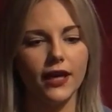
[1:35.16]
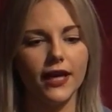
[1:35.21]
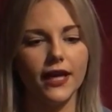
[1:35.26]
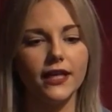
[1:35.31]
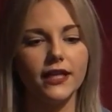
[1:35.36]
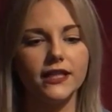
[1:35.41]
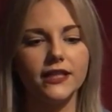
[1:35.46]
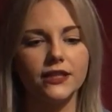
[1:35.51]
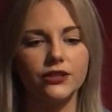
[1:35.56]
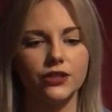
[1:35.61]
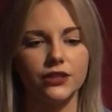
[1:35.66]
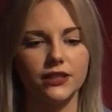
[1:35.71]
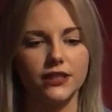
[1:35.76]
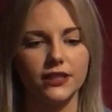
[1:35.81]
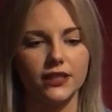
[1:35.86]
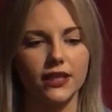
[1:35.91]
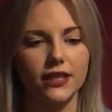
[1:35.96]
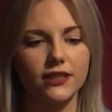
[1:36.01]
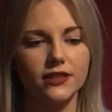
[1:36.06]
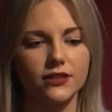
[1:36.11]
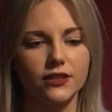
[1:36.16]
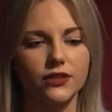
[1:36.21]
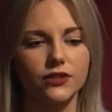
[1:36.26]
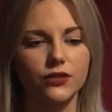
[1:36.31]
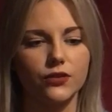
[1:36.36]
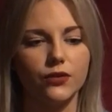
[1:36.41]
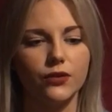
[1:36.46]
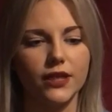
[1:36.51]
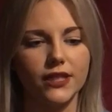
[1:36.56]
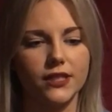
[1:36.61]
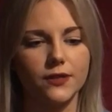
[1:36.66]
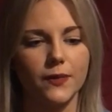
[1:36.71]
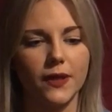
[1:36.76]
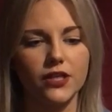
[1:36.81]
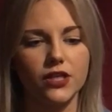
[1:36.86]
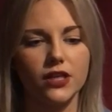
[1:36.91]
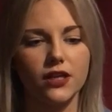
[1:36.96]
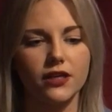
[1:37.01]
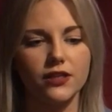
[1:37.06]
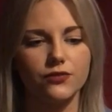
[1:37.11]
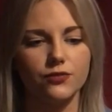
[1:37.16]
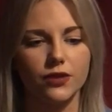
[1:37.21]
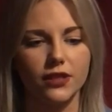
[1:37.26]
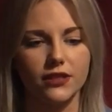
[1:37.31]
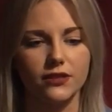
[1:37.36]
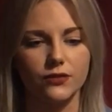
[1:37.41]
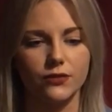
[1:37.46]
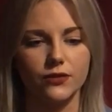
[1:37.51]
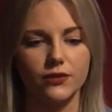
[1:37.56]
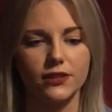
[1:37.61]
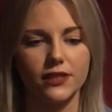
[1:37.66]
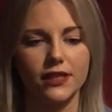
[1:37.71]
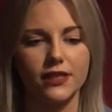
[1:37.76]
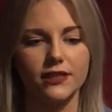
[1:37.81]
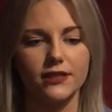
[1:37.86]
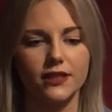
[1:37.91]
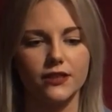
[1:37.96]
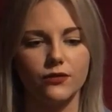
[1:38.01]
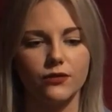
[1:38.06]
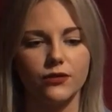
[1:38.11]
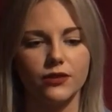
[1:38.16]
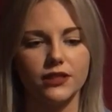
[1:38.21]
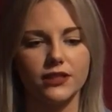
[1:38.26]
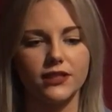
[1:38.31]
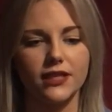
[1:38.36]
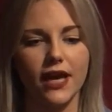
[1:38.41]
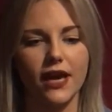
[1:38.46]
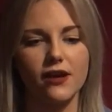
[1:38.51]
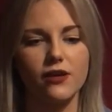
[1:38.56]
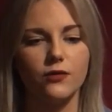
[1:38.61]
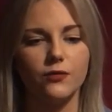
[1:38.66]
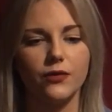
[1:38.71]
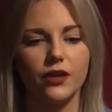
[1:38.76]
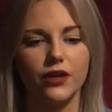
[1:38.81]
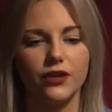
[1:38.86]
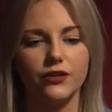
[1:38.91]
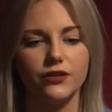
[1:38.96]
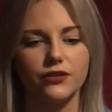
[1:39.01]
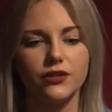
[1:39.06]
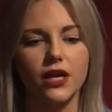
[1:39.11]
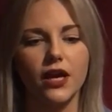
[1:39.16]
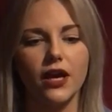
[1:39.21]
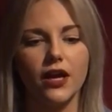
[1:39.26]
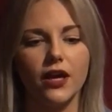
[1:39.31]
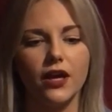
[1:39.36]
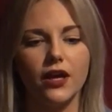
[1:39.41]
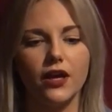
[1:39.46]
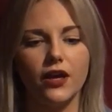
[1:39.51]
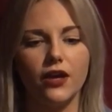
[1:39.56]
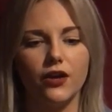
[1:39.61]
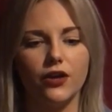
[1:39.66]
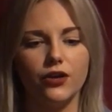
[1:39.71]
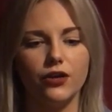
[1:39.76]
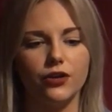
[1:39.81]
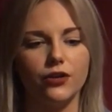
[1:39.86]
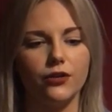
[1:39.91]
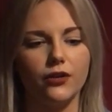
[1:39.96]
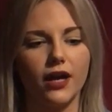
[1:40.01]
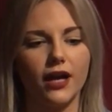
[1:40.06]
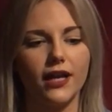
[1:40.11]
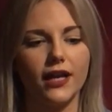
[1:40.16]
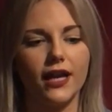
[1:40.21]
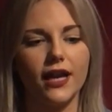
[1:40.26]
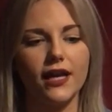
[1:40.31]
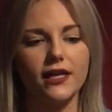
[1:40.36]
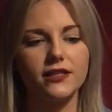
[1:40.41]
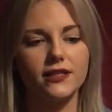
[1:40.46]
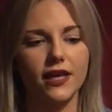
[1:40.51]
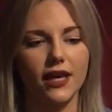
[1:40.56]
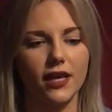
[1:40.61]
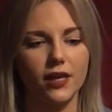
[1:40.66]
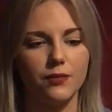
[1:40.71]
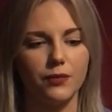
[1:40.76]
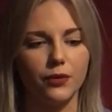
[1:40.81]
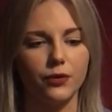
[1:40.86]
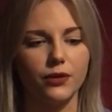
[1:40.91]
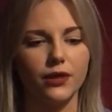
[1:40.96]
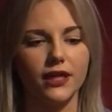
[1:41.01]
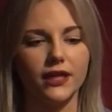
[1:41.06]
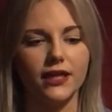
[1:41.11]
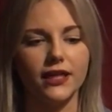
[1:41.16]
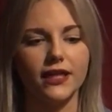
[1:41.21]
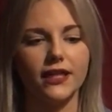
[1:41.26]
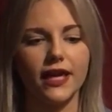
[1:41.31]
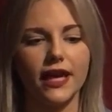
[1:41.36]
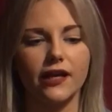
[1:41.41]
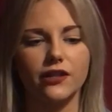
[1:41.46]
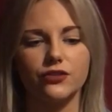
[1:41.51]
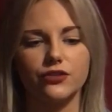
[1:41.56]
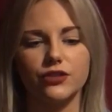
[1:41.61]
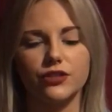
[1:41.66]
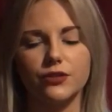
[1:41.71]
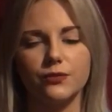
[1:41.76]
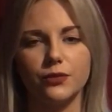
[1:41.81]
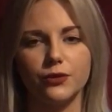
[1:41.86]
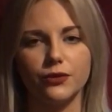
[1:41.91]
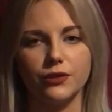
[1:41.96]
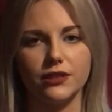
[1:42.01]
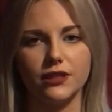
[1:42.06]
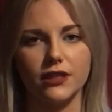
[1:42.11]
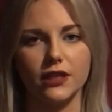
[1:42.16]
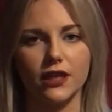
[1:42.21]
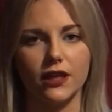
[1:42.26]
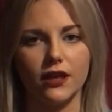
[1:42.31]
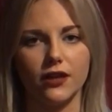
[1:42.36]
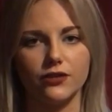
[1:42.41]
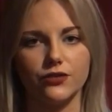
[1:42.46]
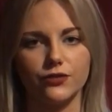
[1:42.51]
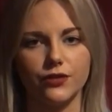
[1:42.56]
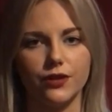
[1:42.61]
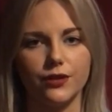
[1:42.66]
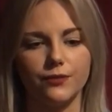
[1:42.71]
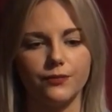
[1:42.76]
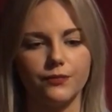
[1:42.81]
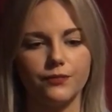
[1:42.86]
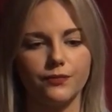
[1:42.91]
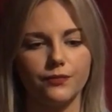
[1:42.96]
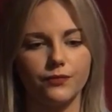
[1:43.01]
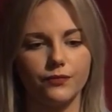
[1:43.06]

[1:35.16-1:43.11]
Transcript: In addition to this, the school has specialised resources in order to help those who are less abled and need extra support in the classroom.